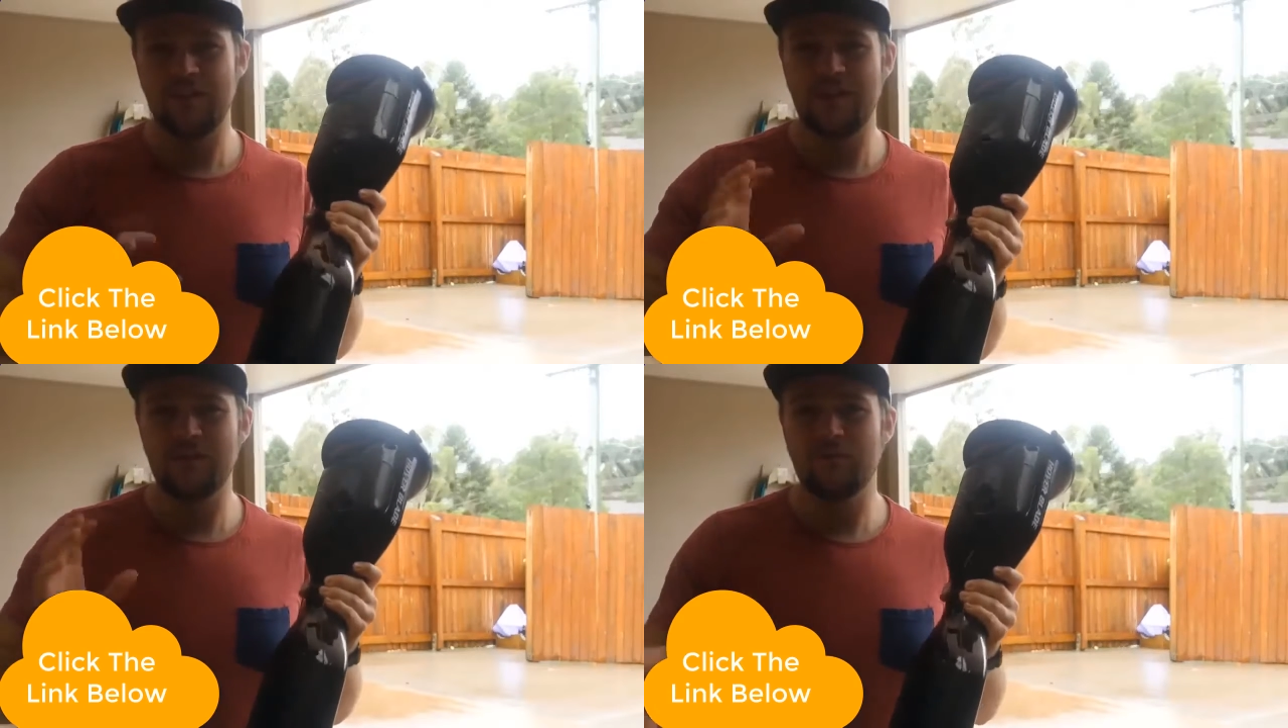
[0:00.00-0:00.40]

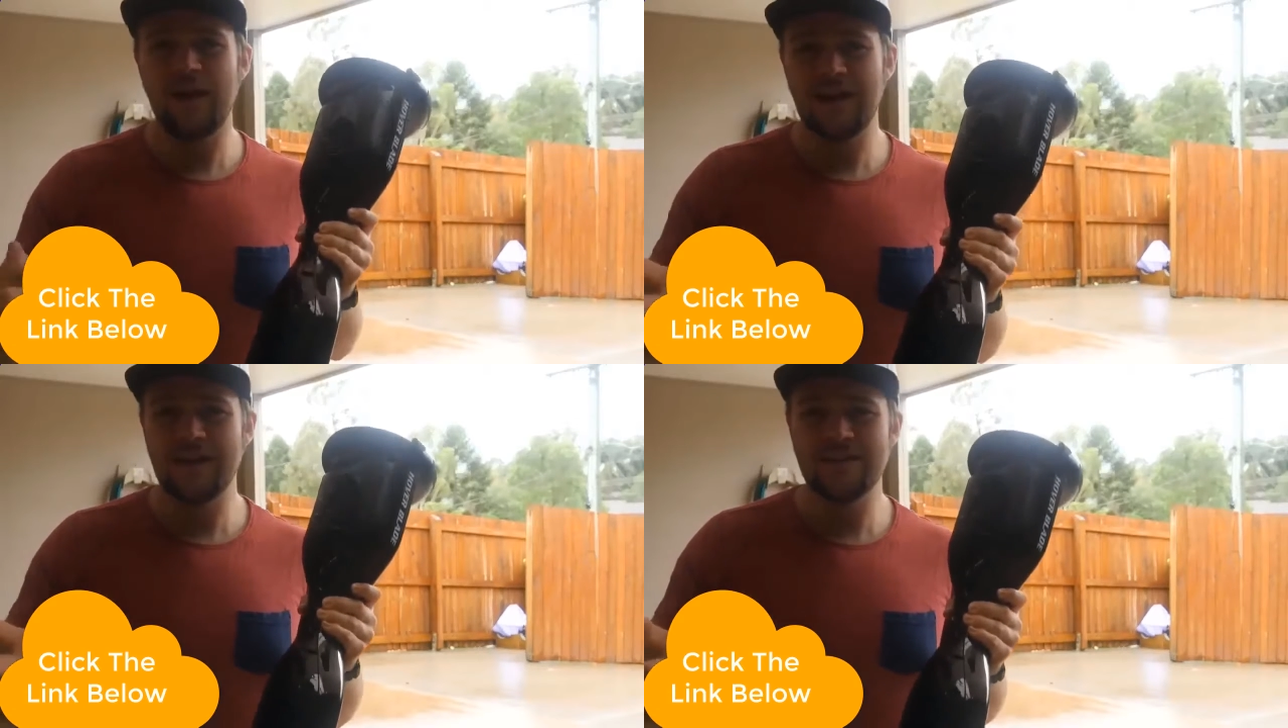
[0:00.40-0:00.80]
feel it
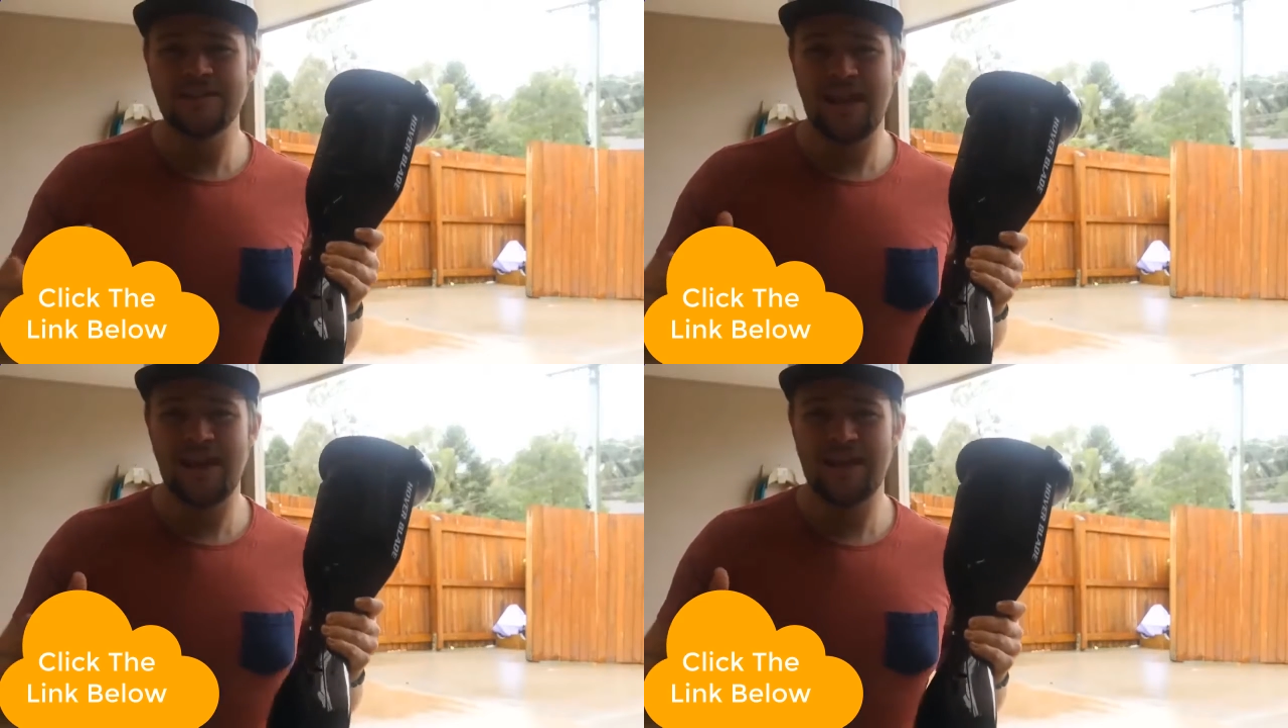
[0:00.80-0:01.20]

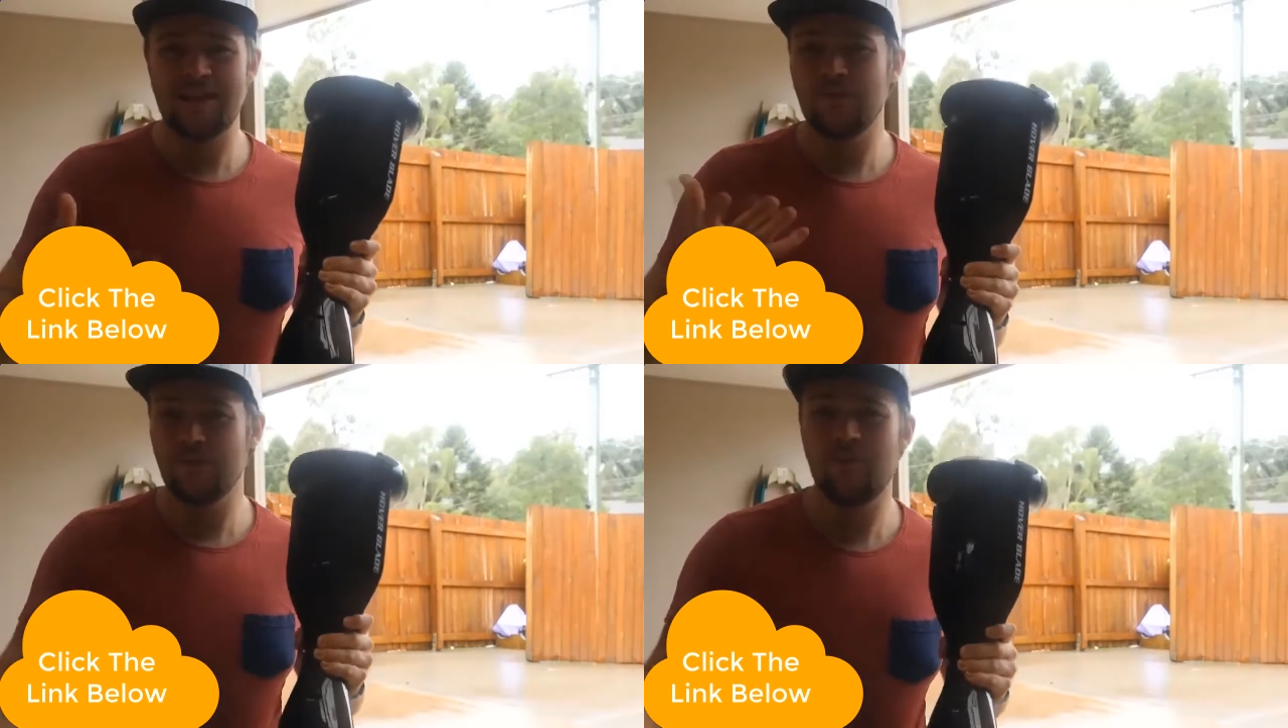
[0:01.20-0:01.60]
rides, and
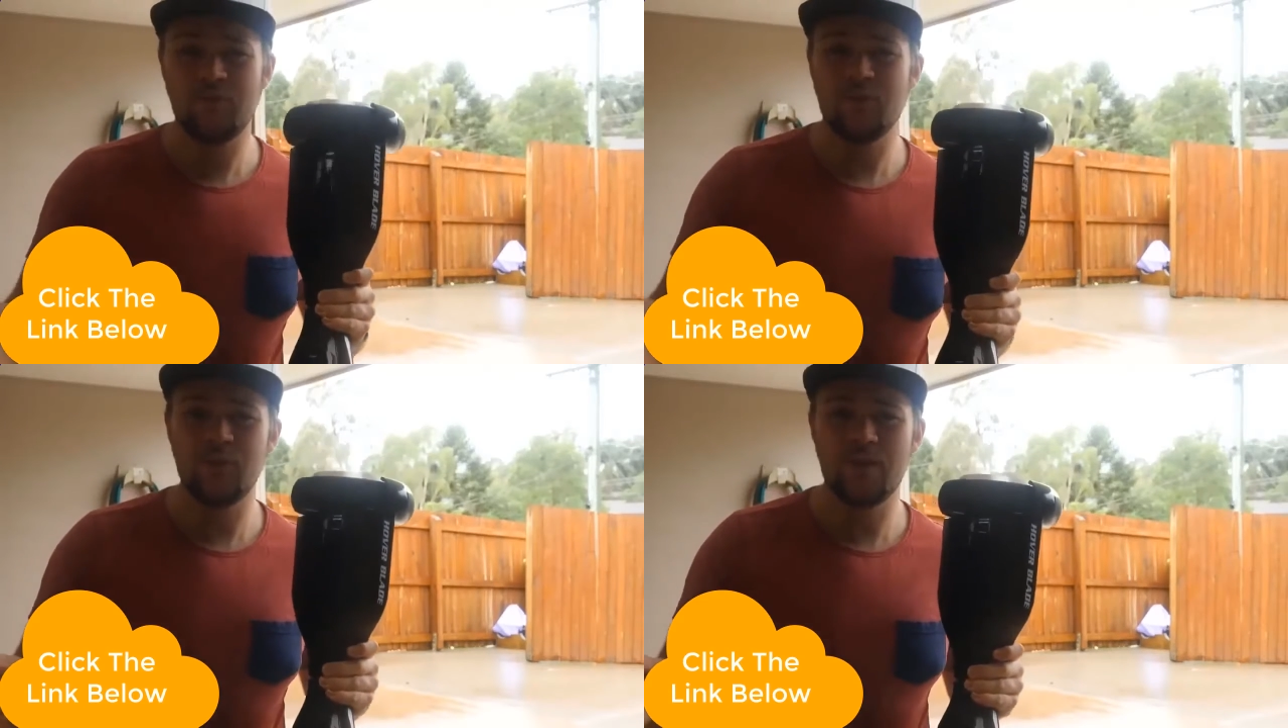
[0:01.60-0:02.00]
if you've ever
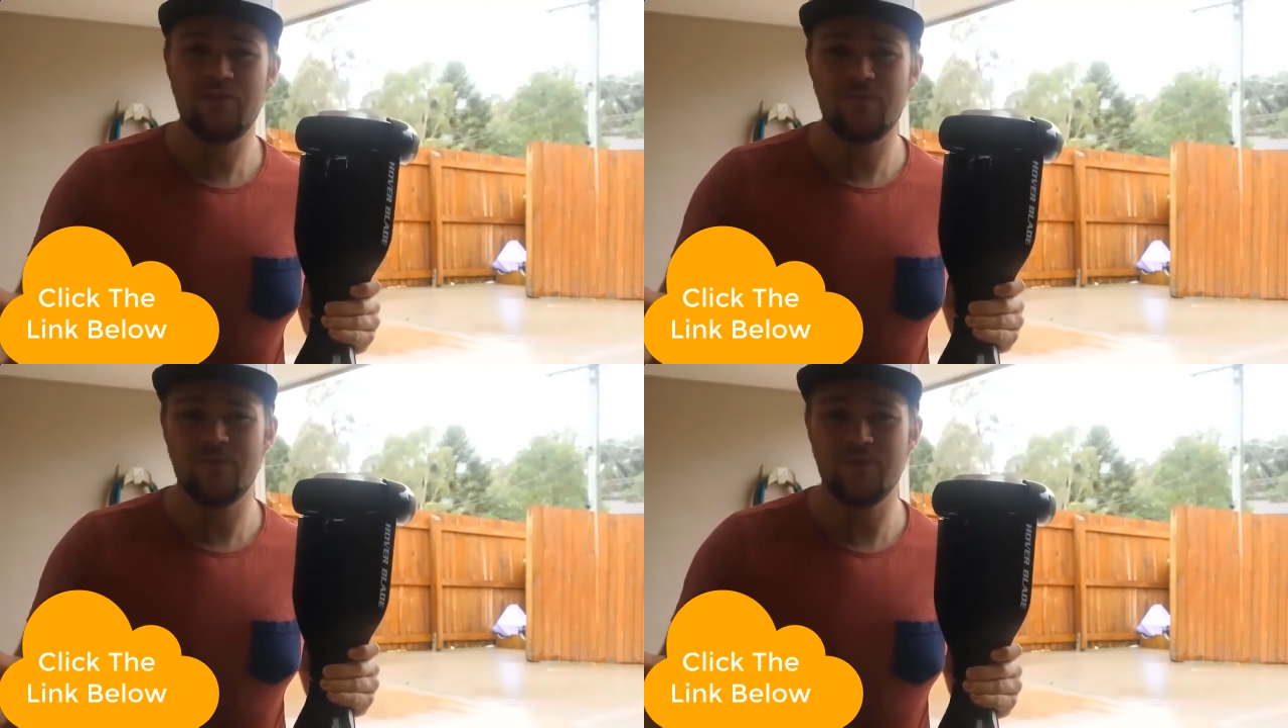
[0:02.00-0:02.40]
fallen
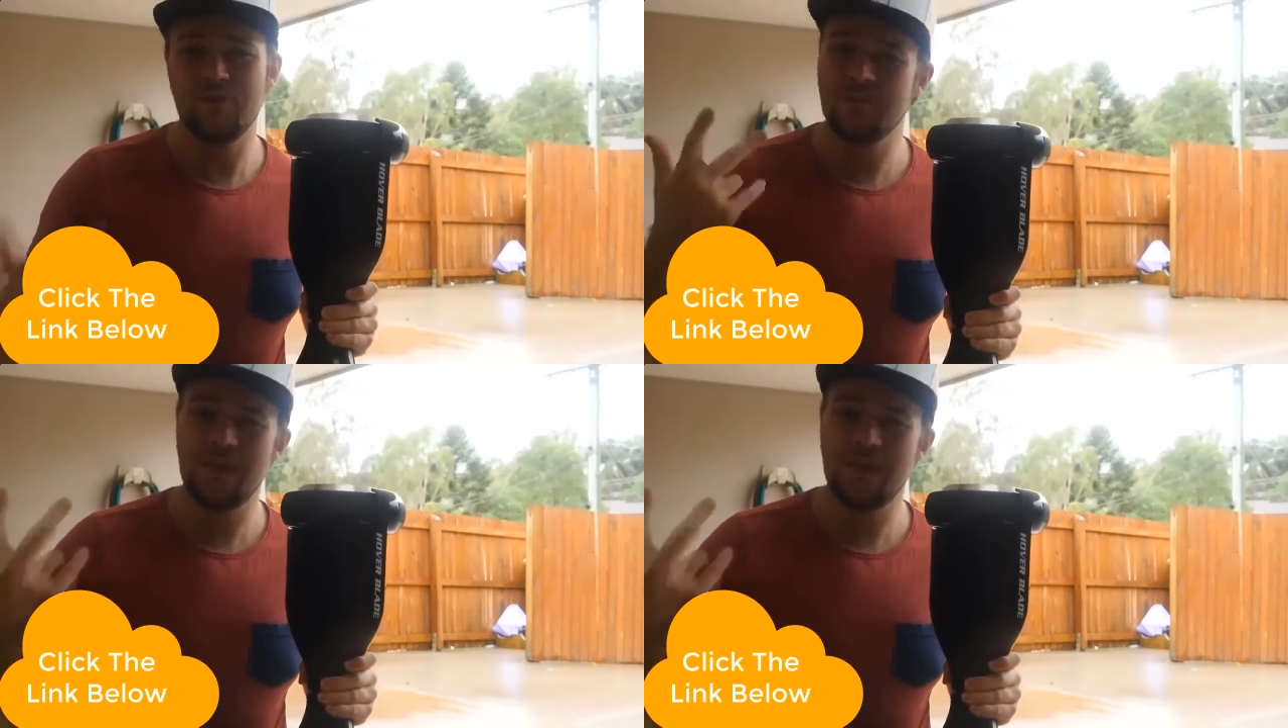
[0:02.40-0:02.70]
off before.